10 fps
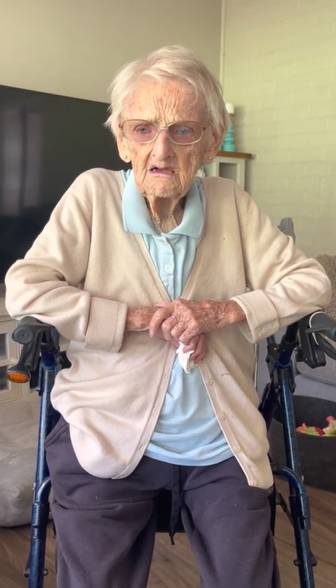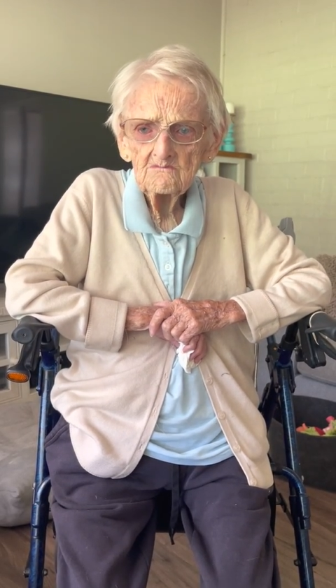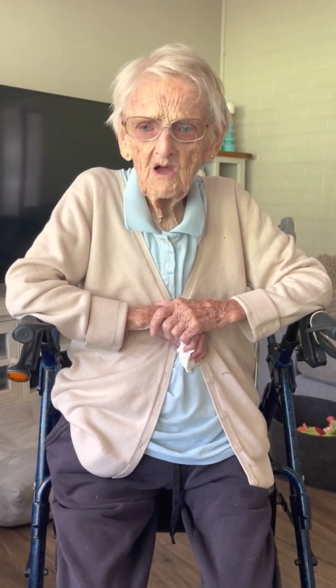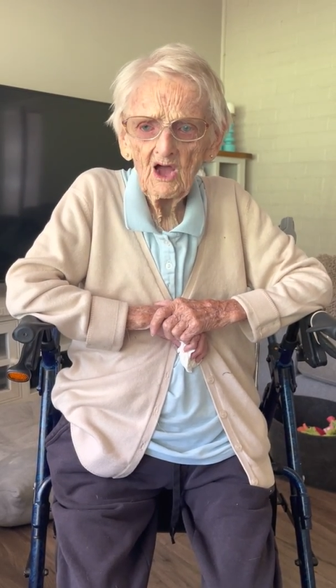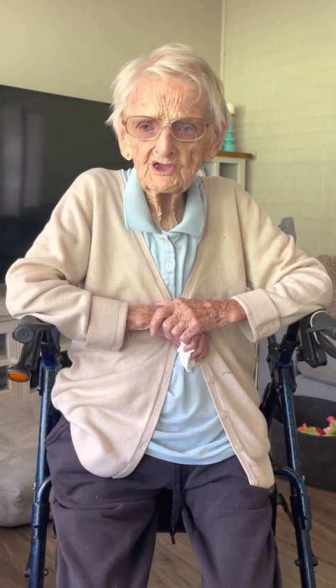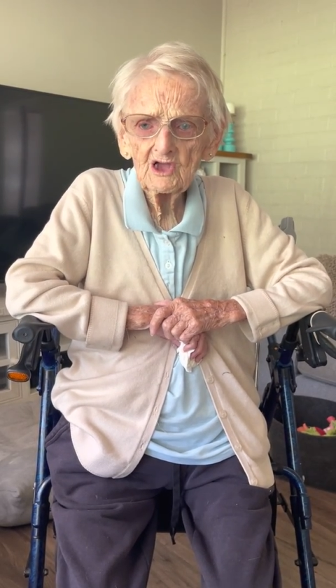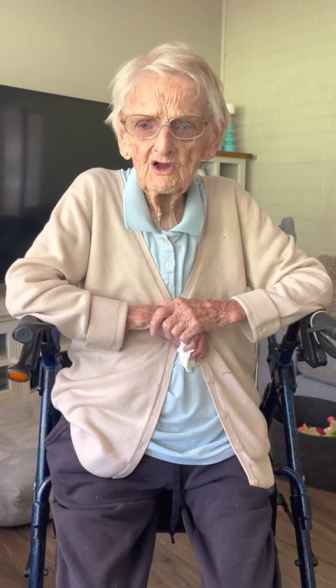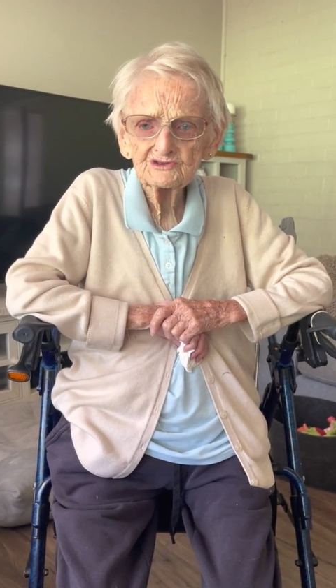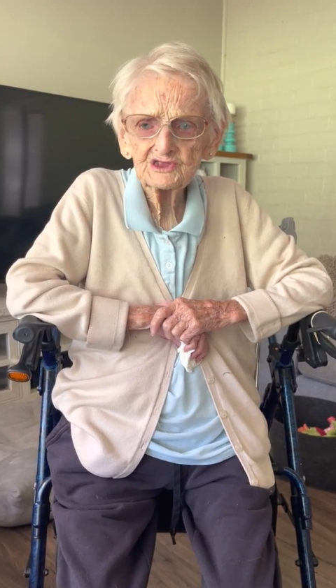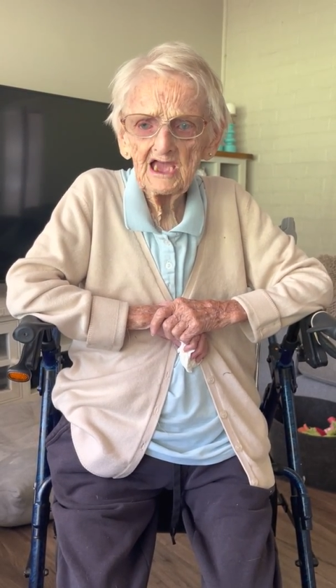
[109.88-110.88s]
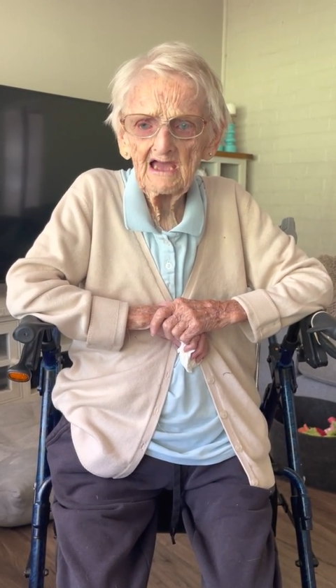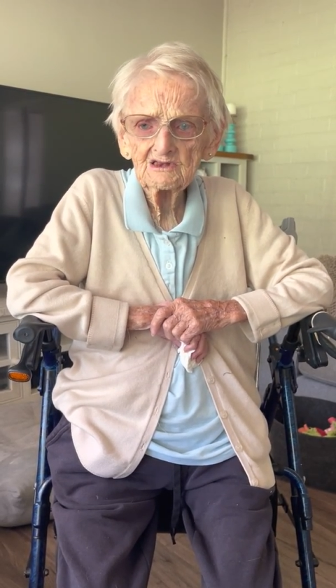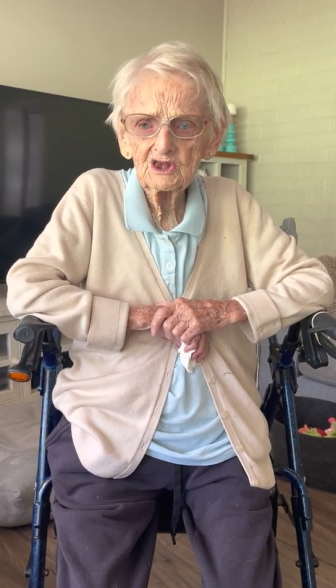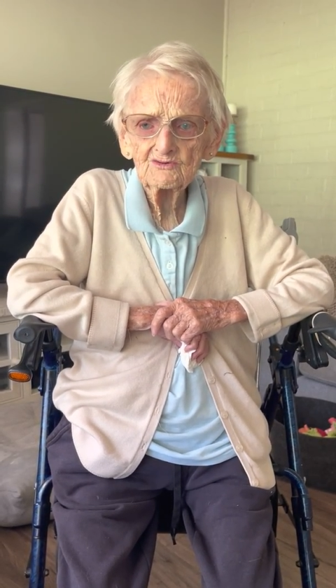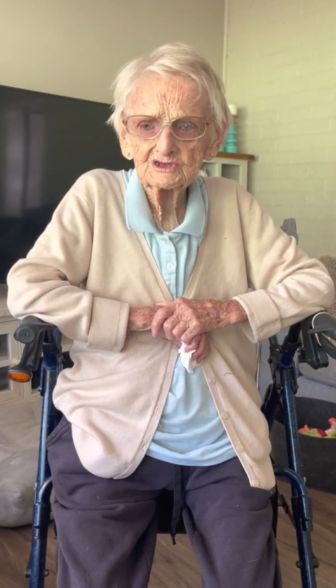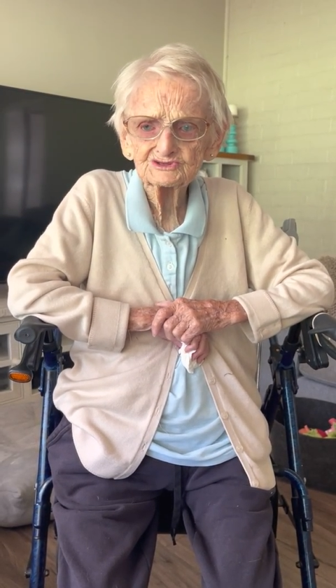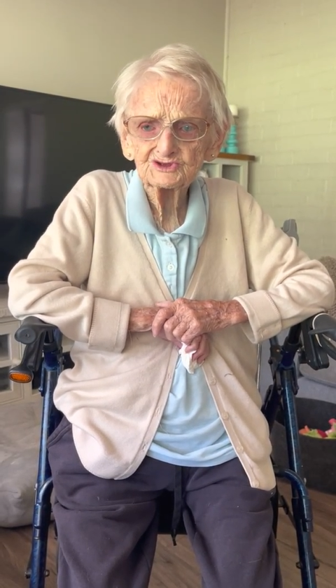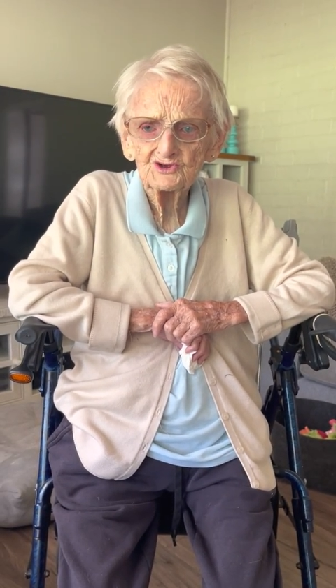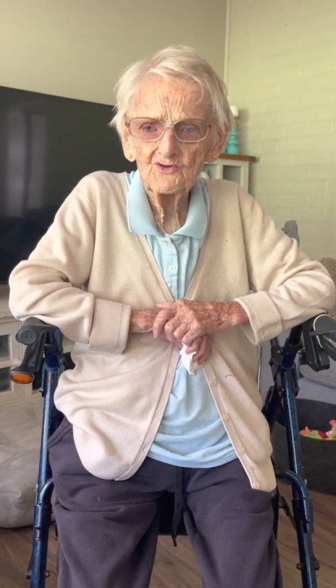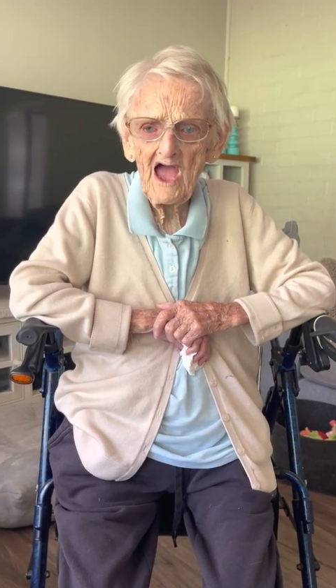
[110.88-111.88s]
My God, go look at
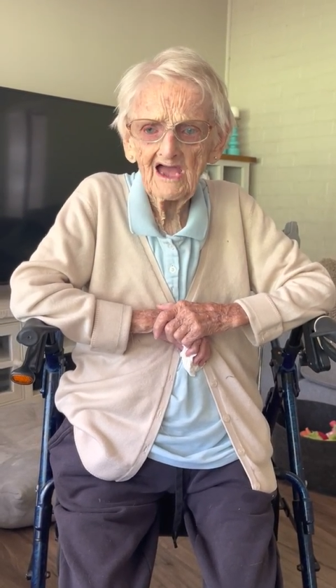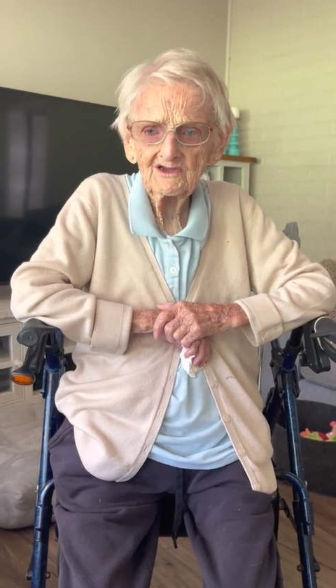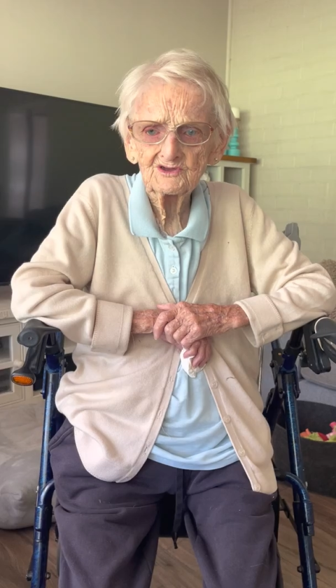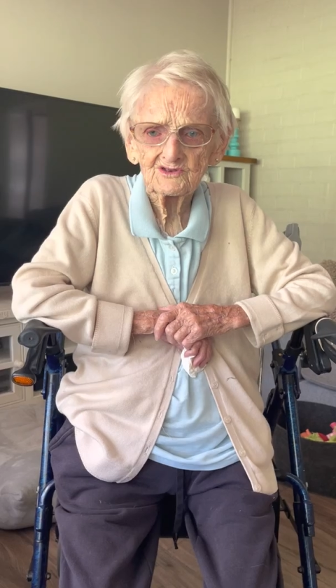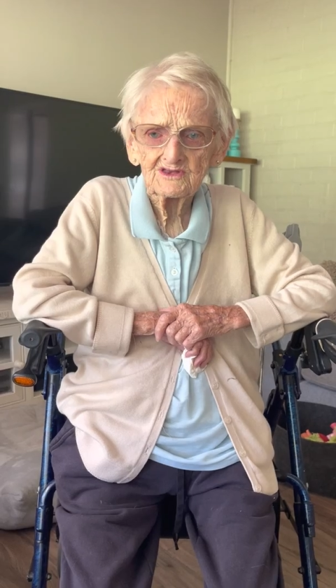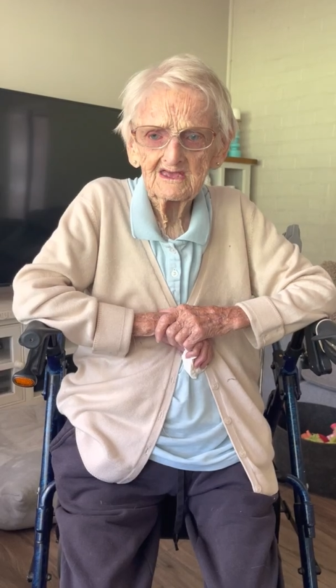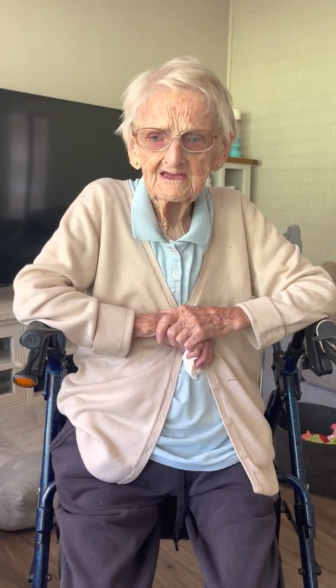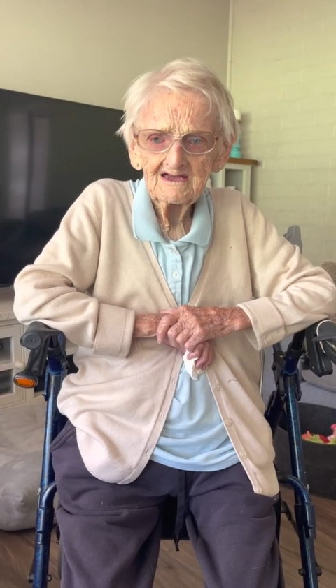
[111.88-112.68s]
your own.